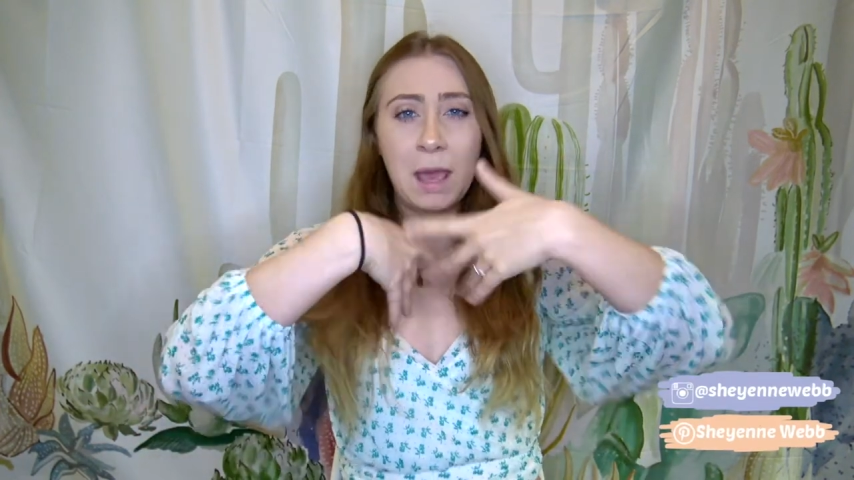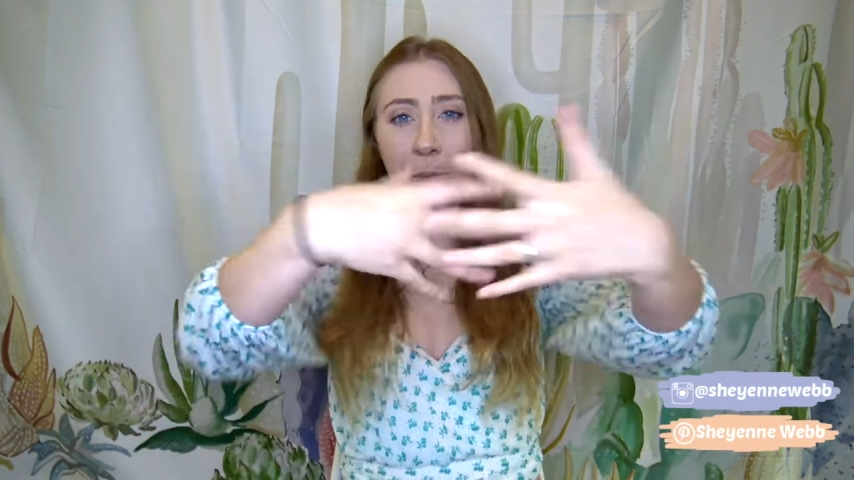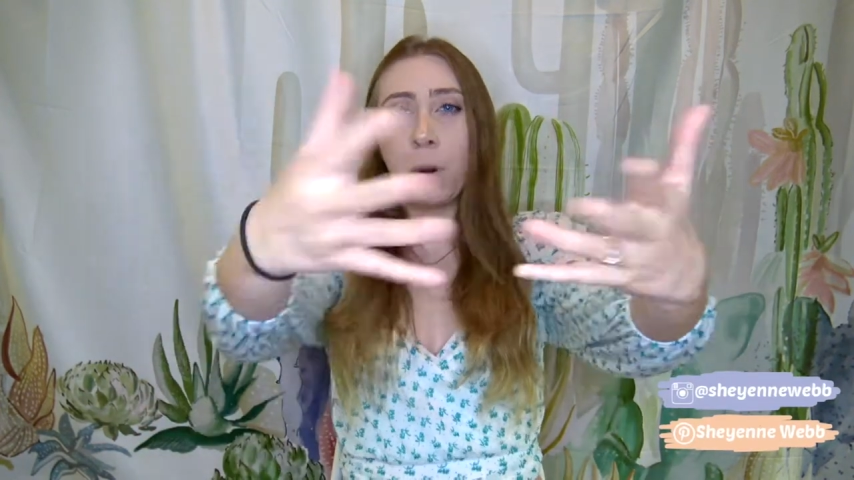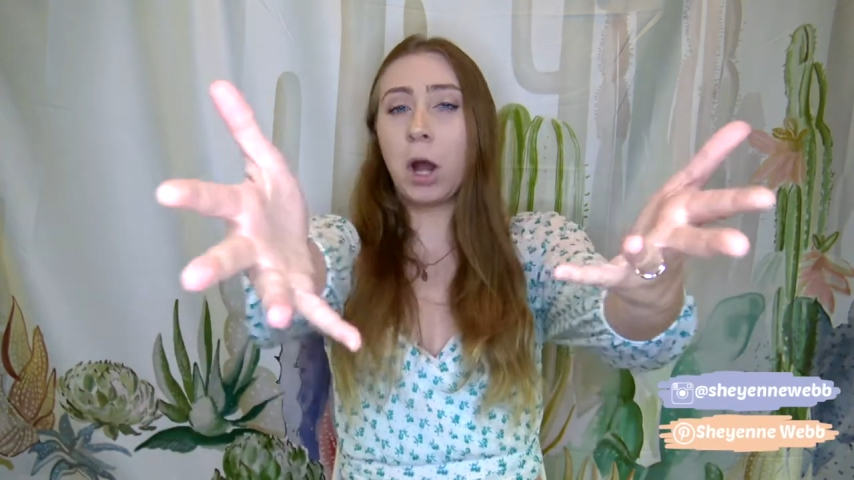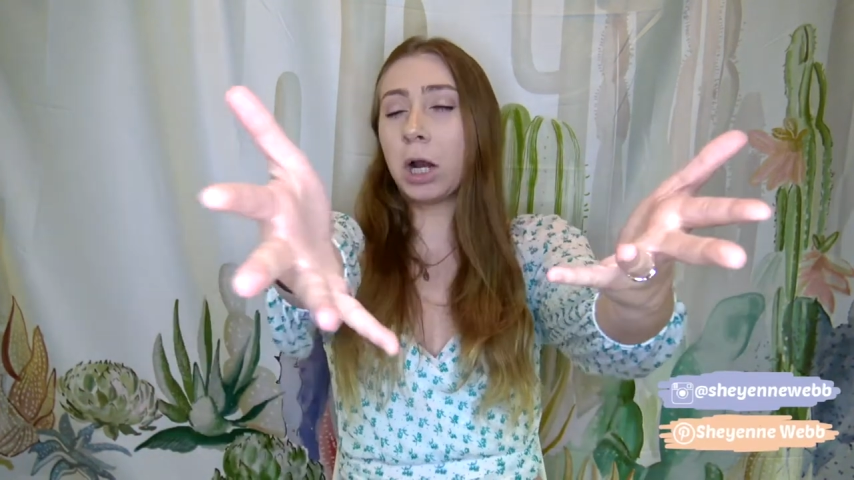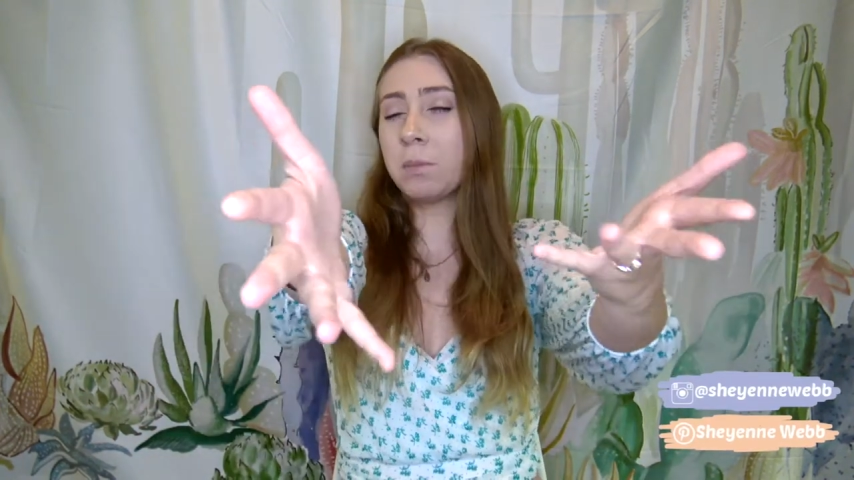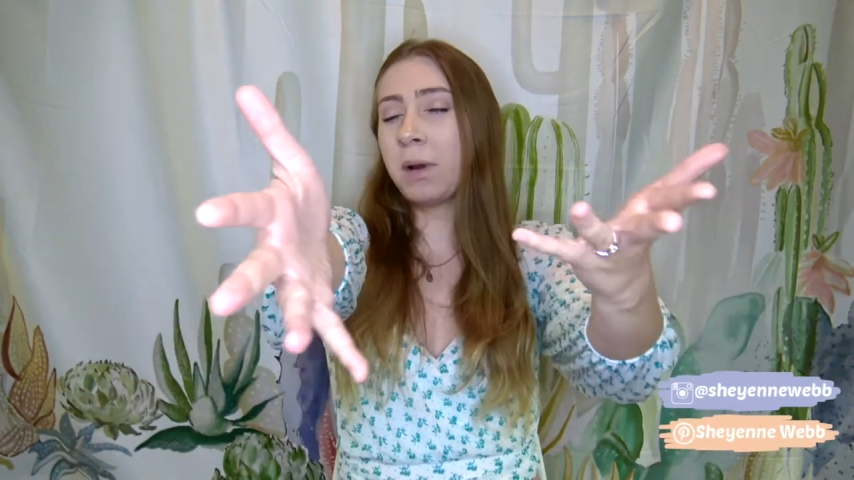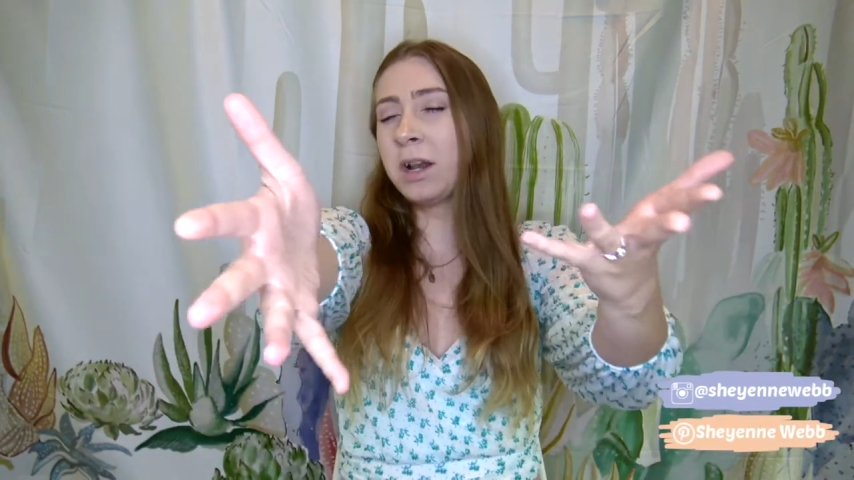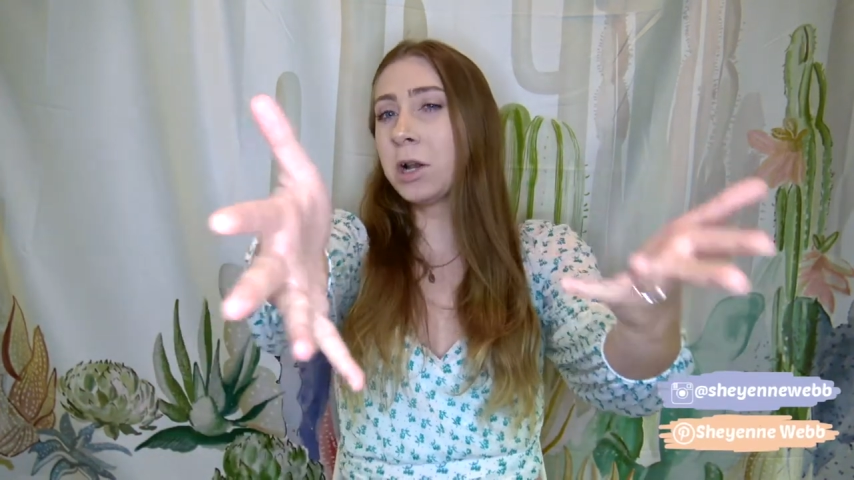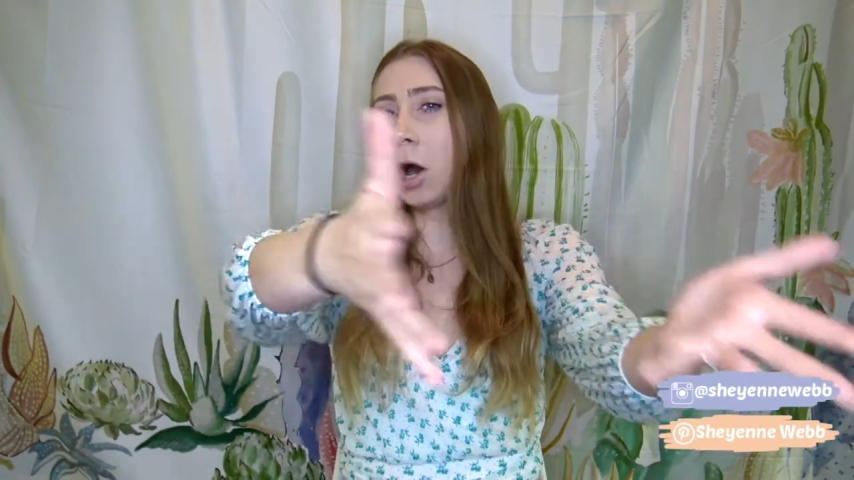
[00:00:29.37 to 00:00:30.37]
impart
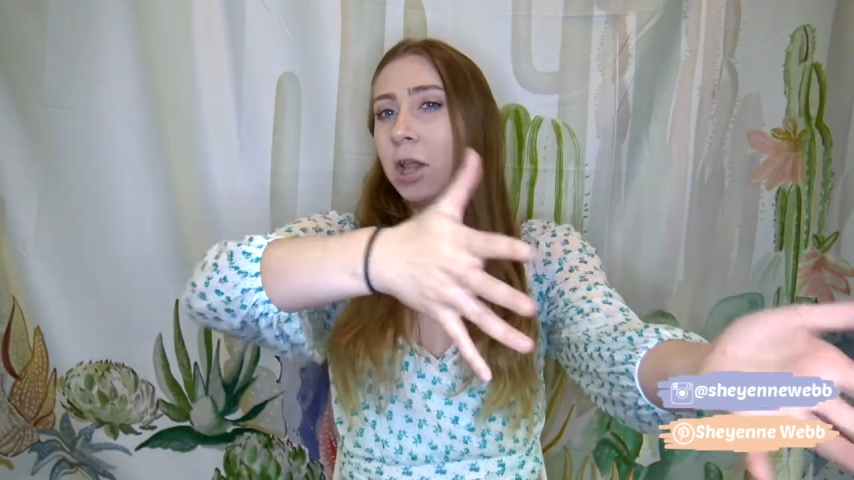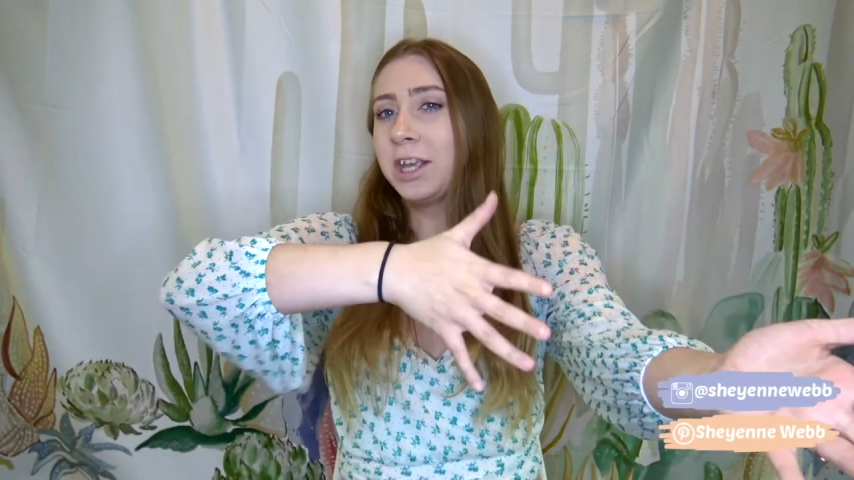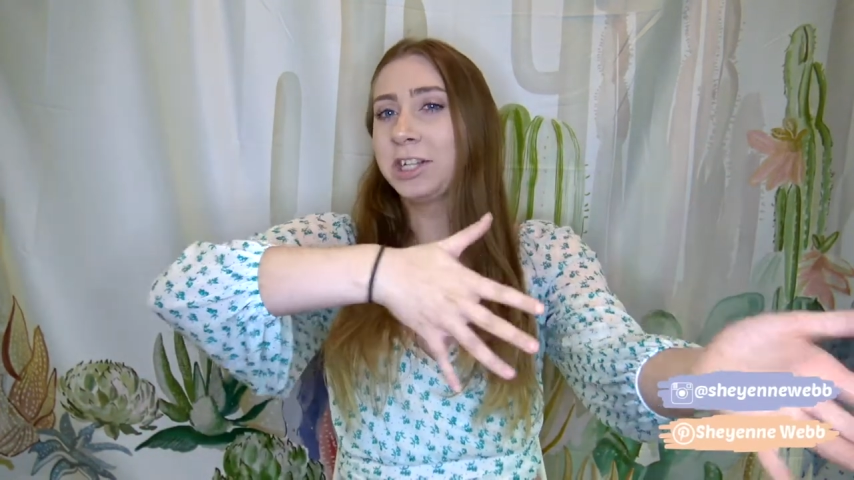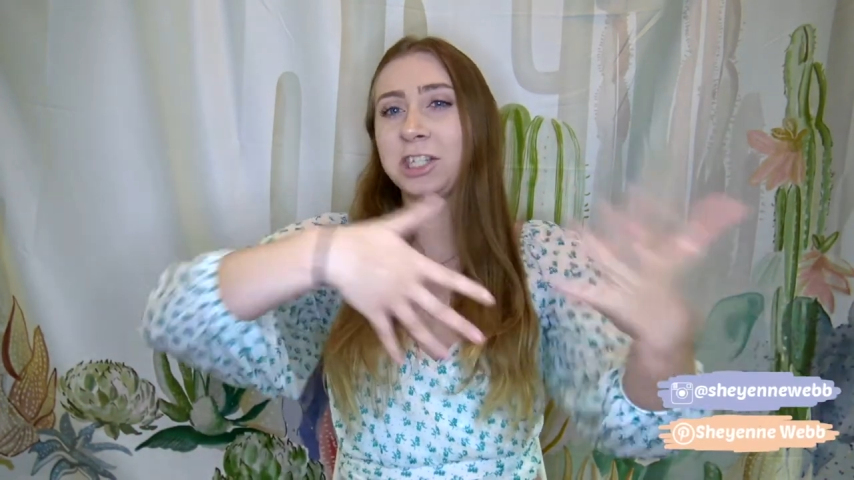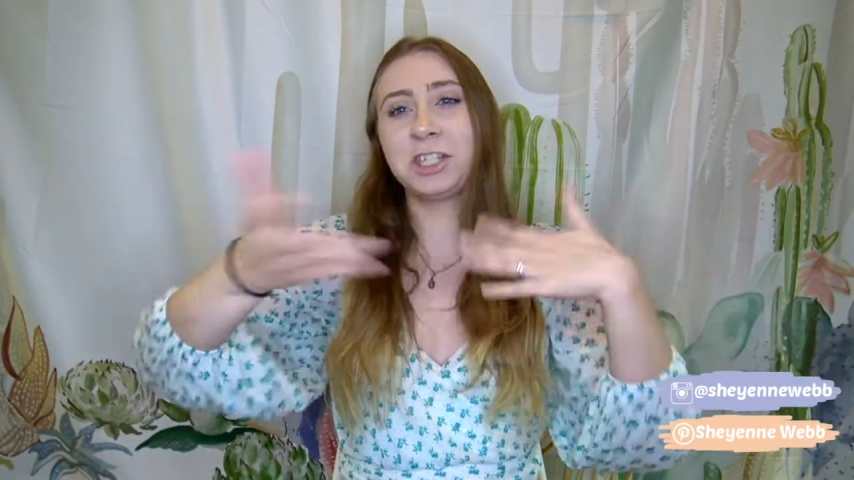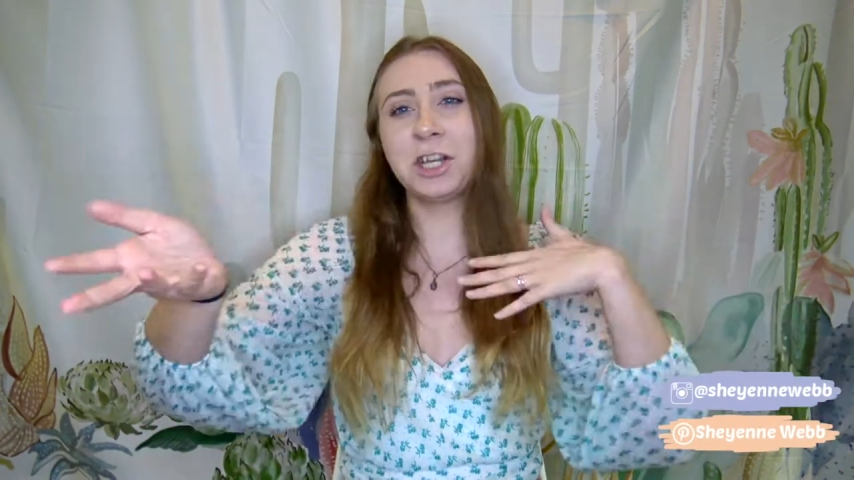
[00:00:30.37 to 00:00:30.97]
my knowledge